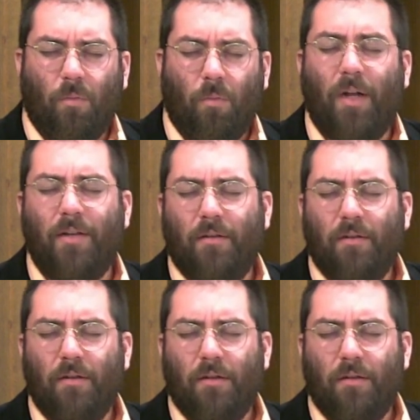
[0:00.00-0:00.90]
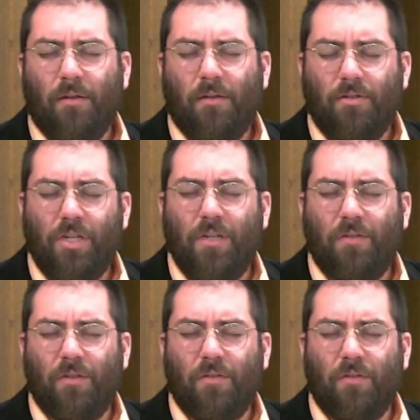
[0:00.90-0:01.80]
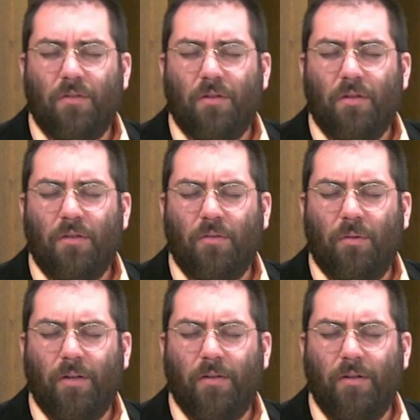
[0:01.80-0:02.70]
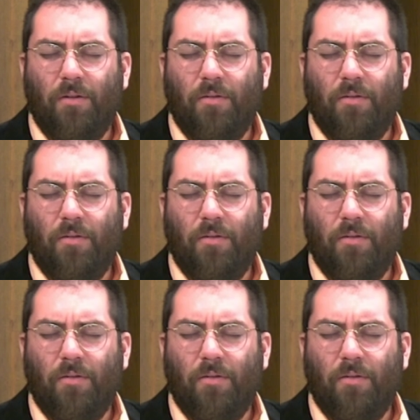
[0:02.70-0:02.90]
what Jesus is going to do.